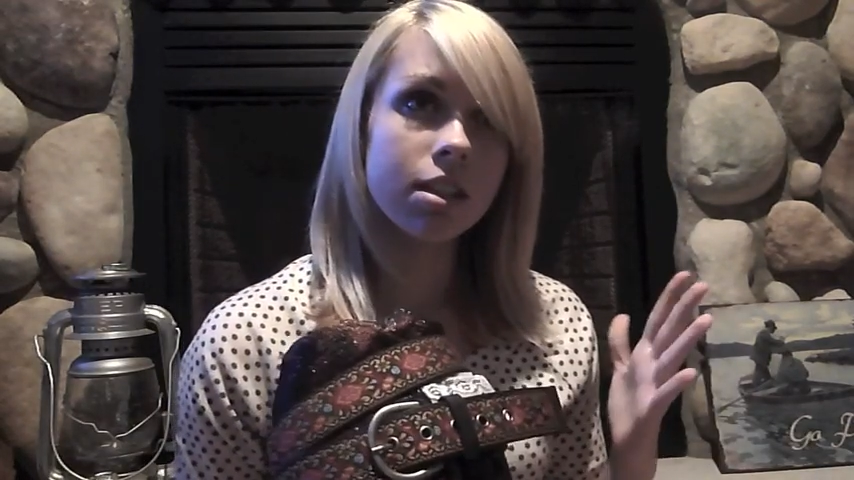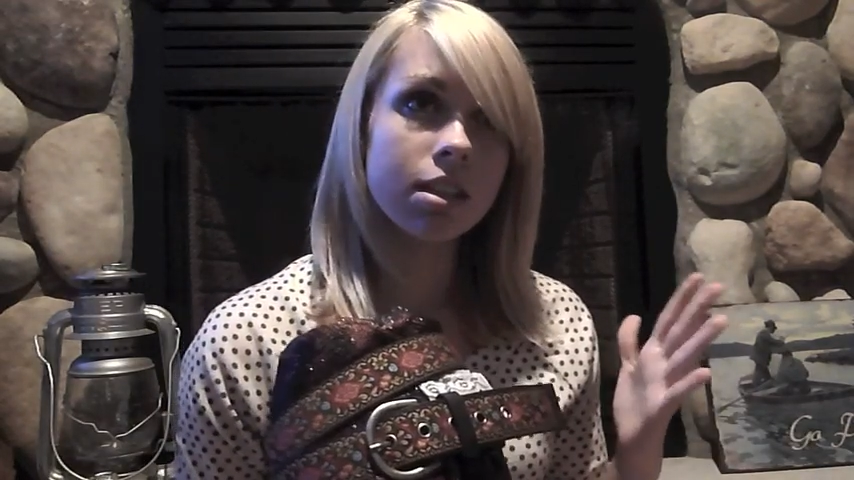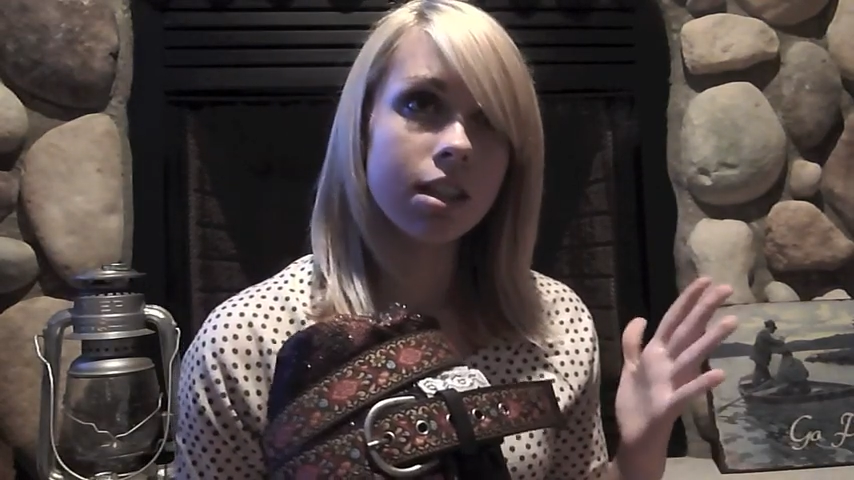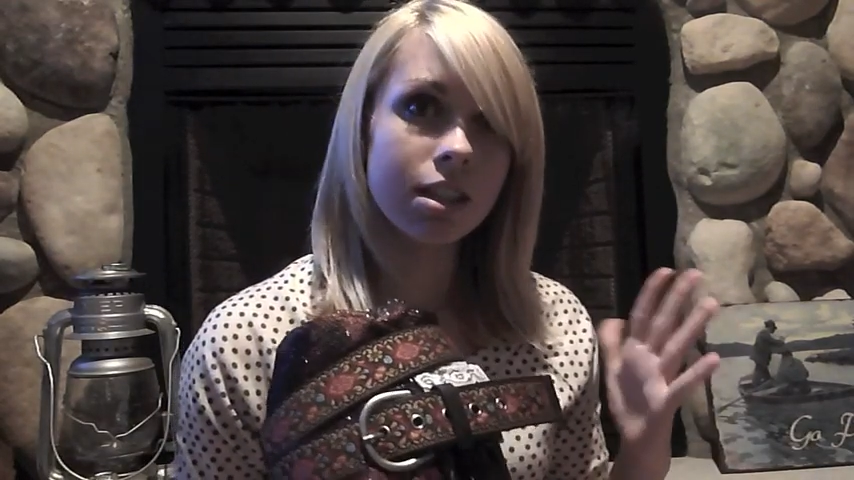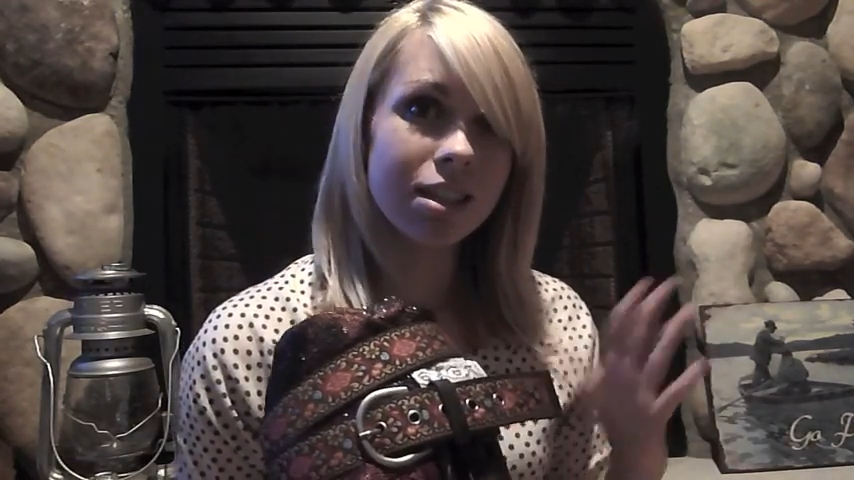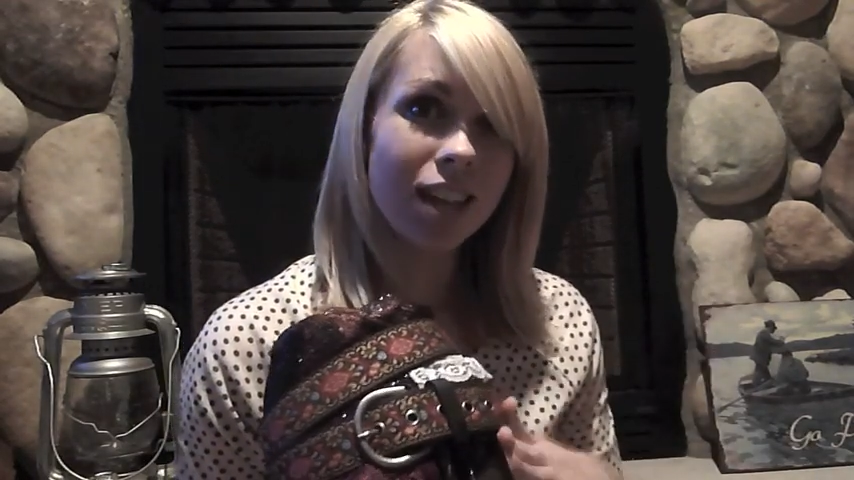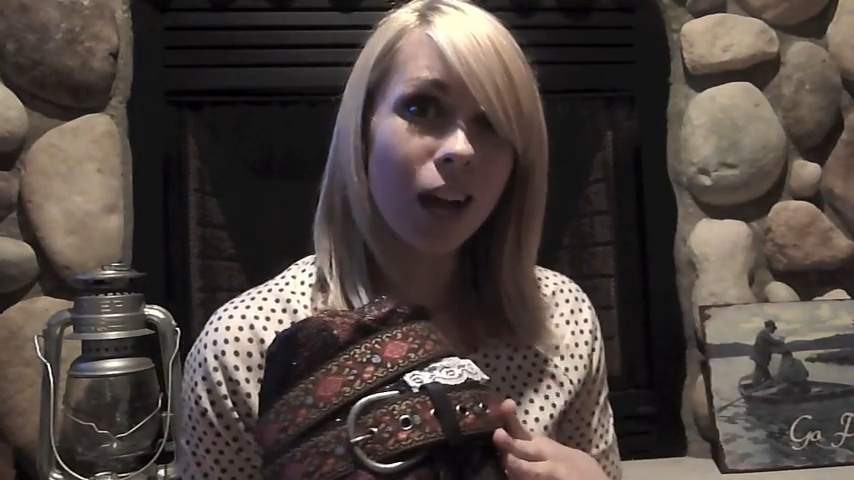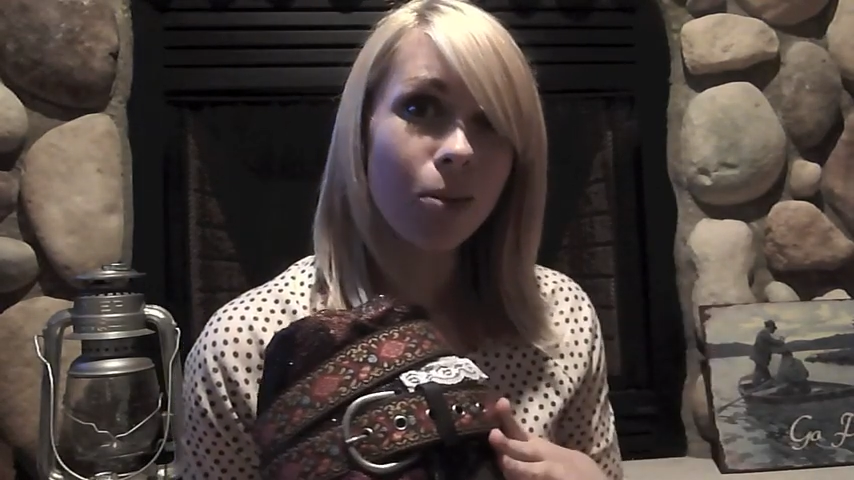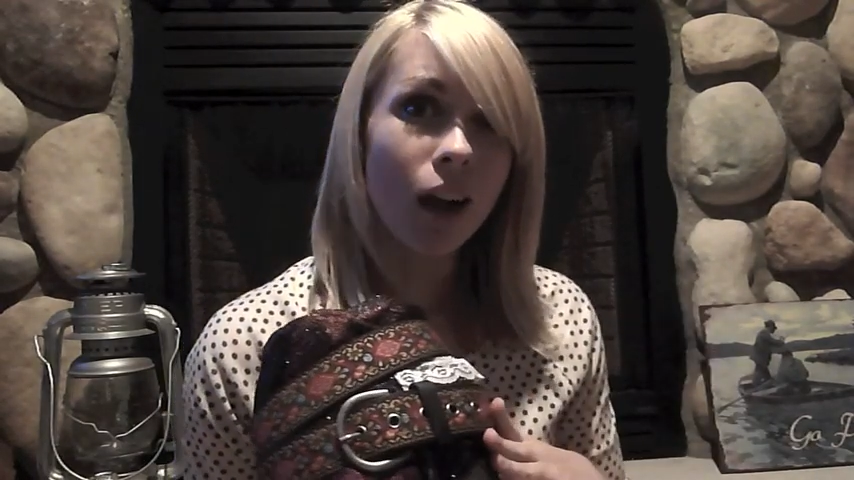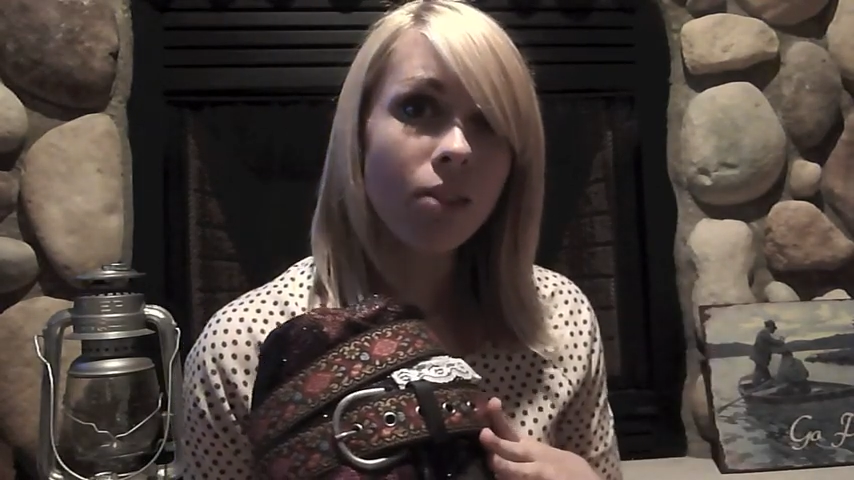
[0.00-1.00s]
in seeing the
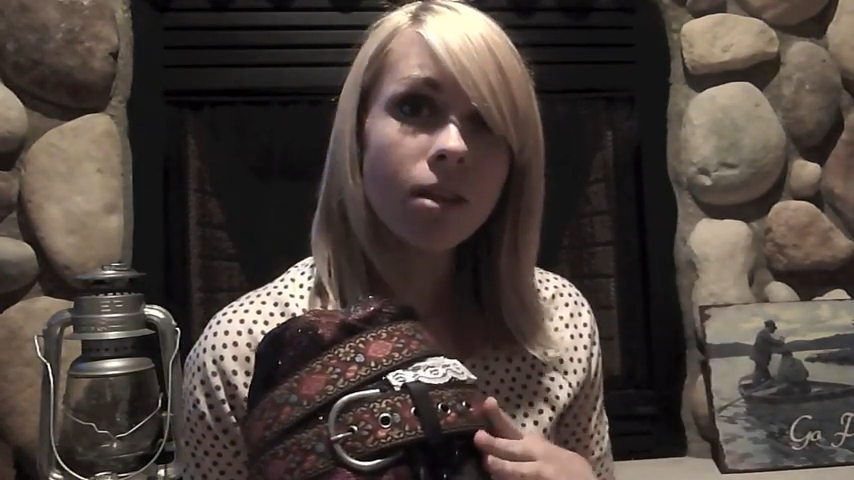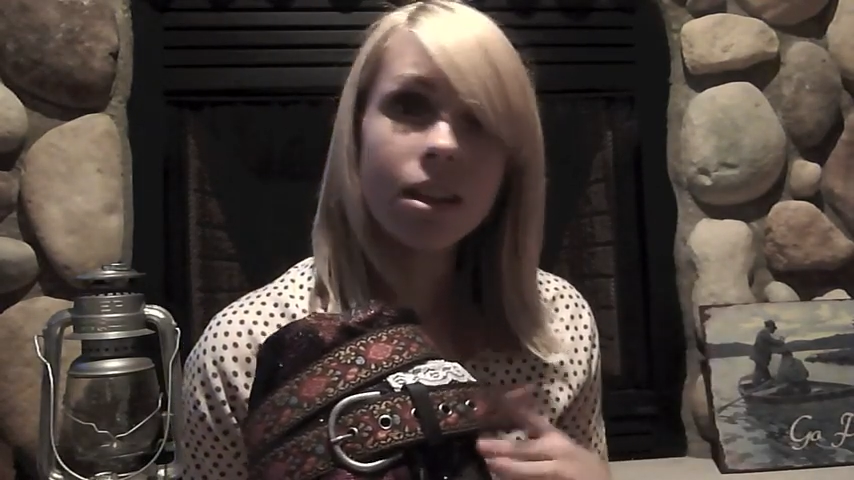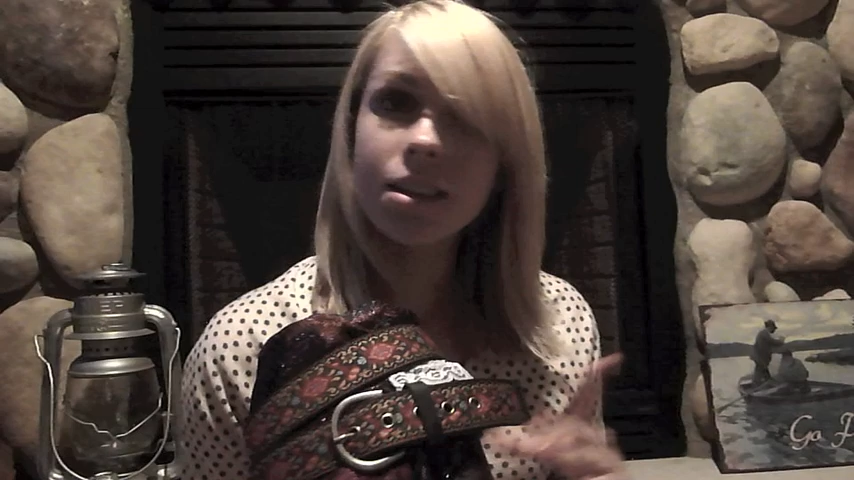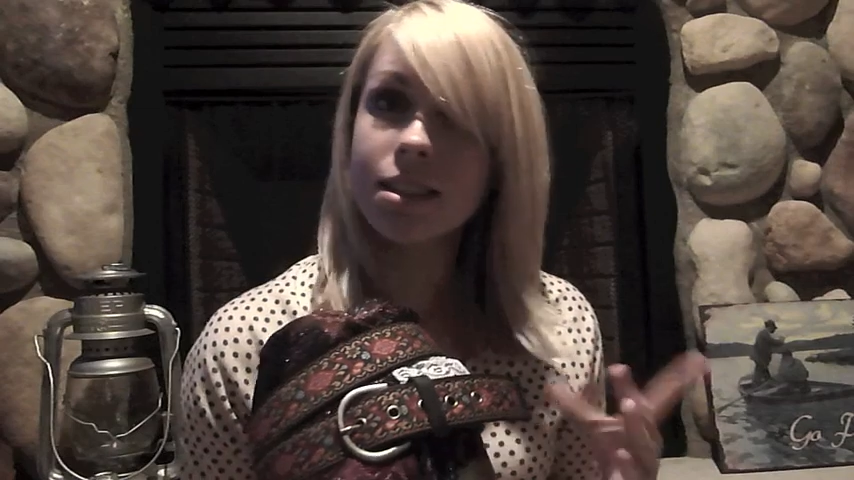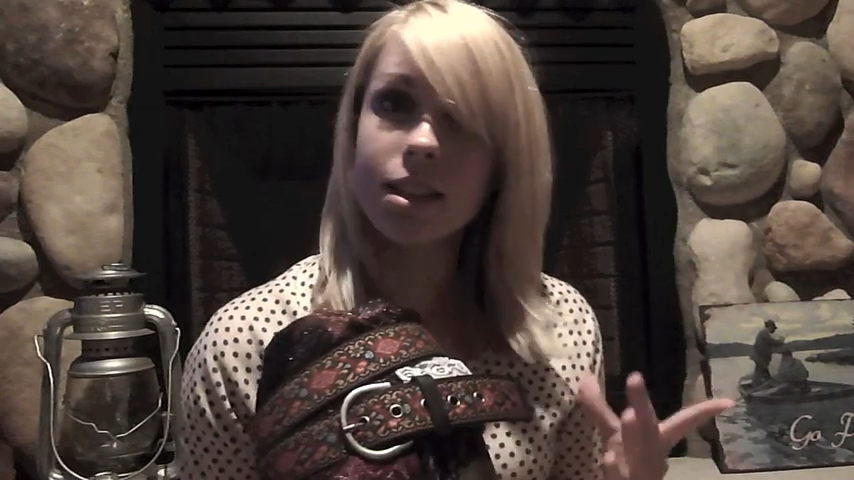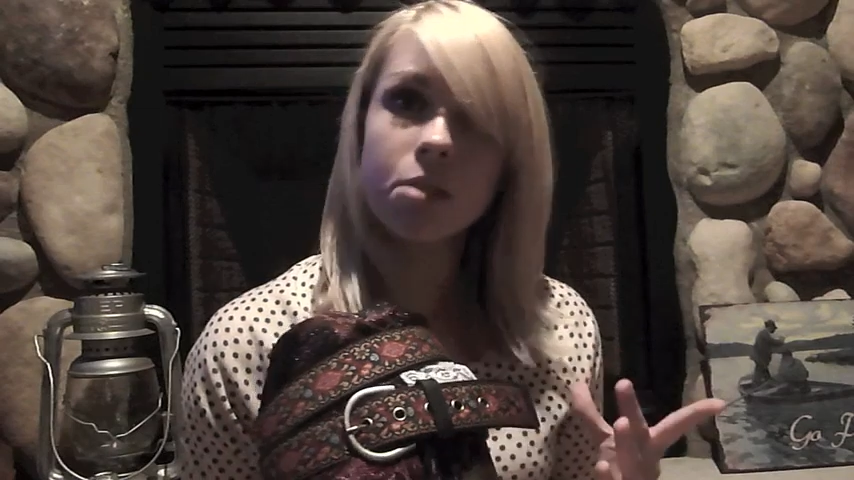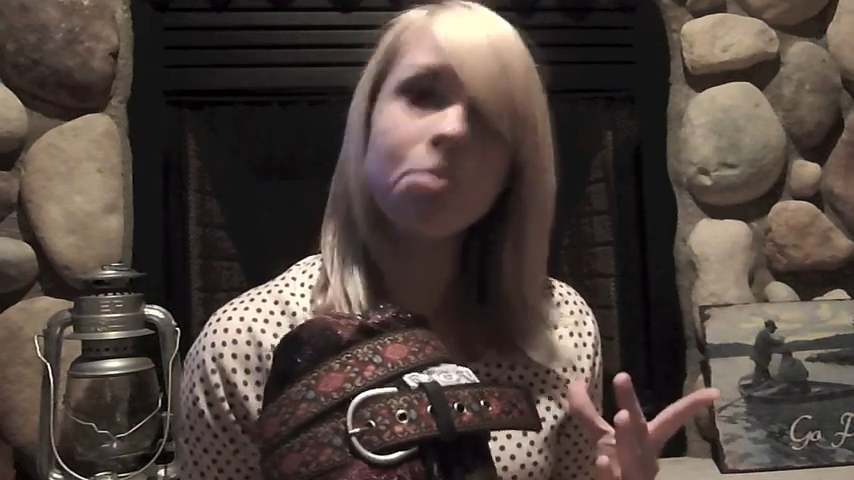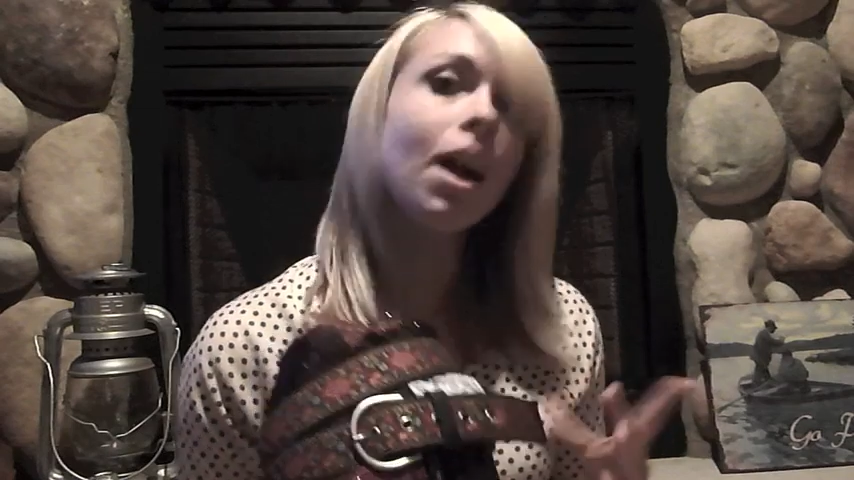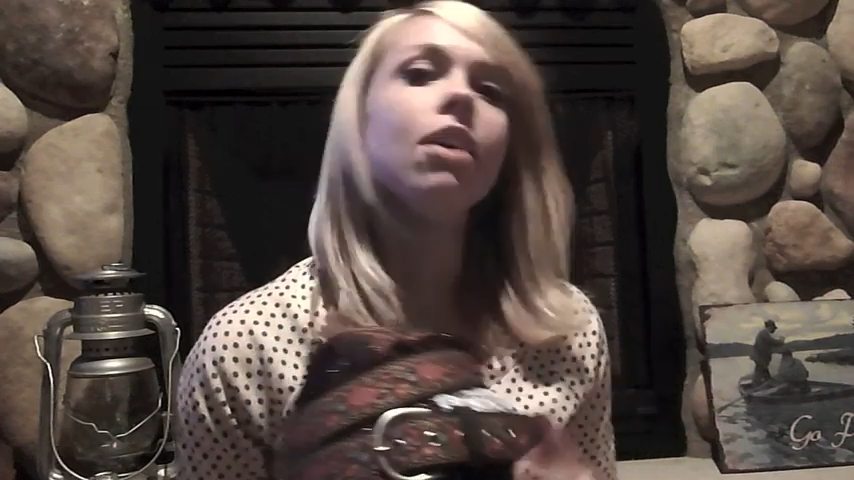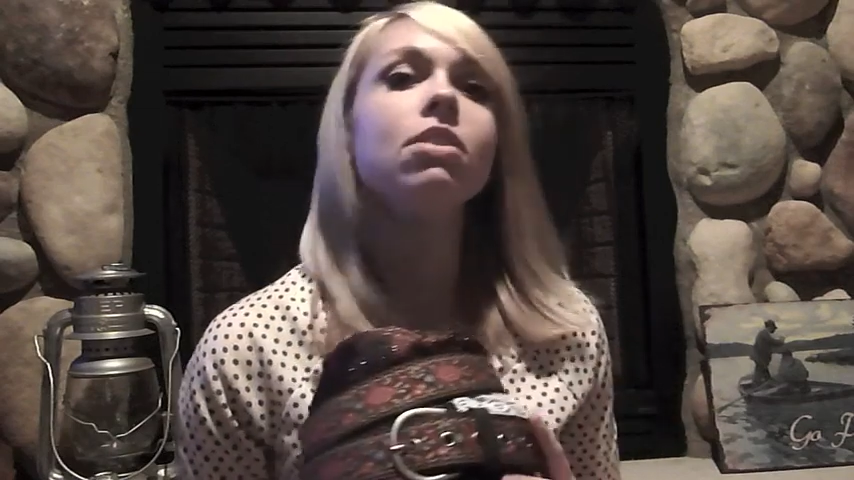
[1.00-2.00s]
DIY for this, stick
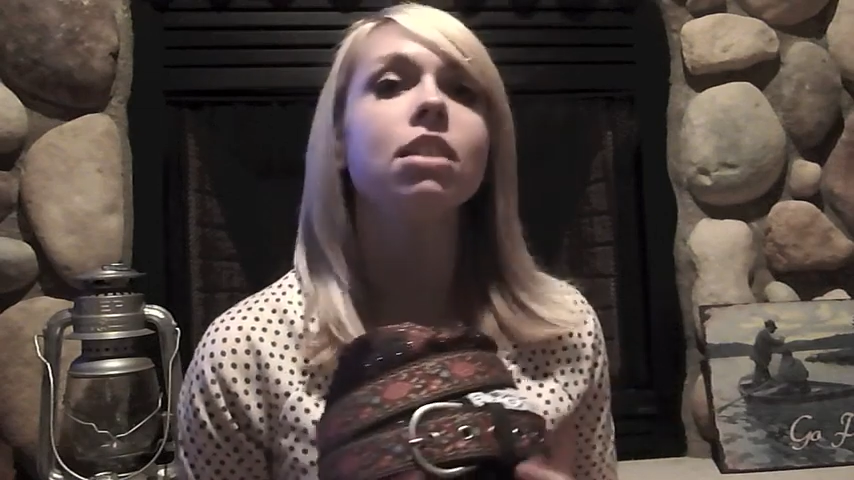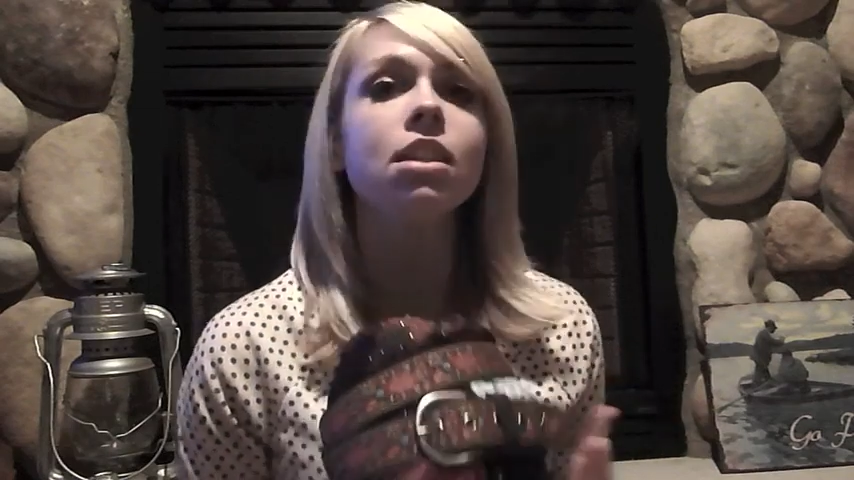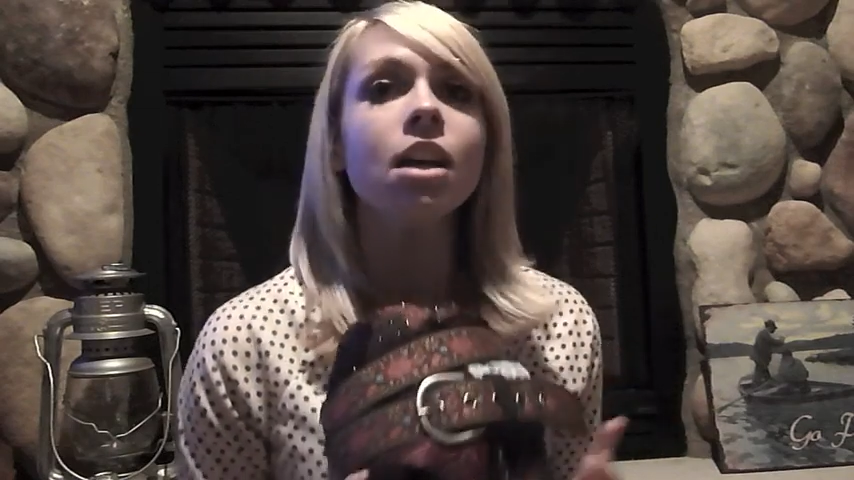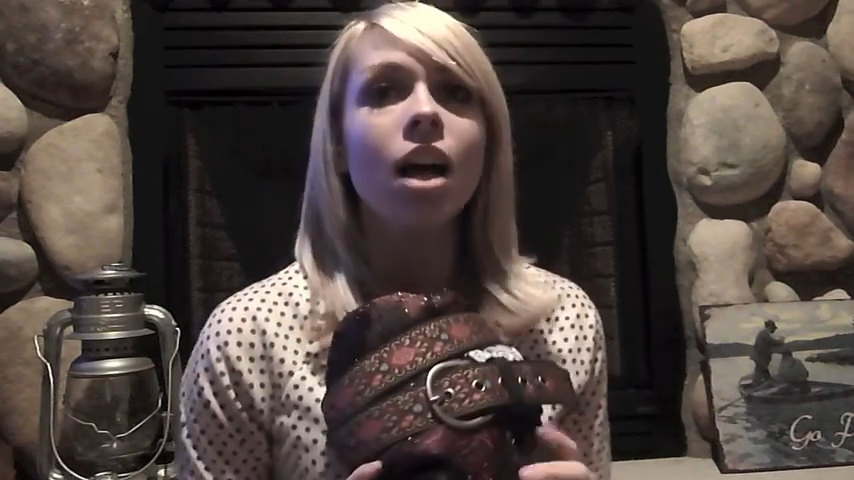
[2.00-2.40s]
around.